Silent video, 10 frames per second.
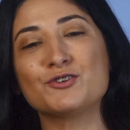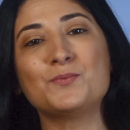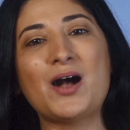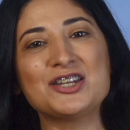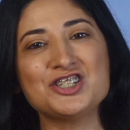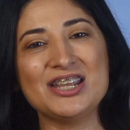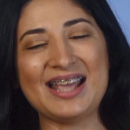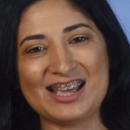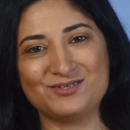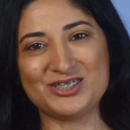for
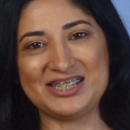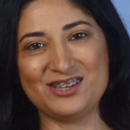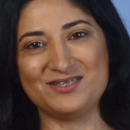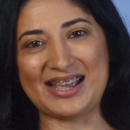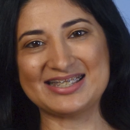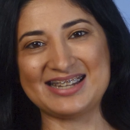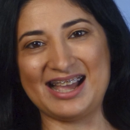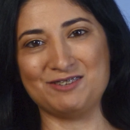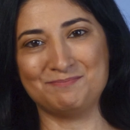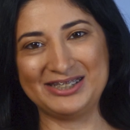watching, and we'll see you next
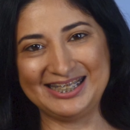time.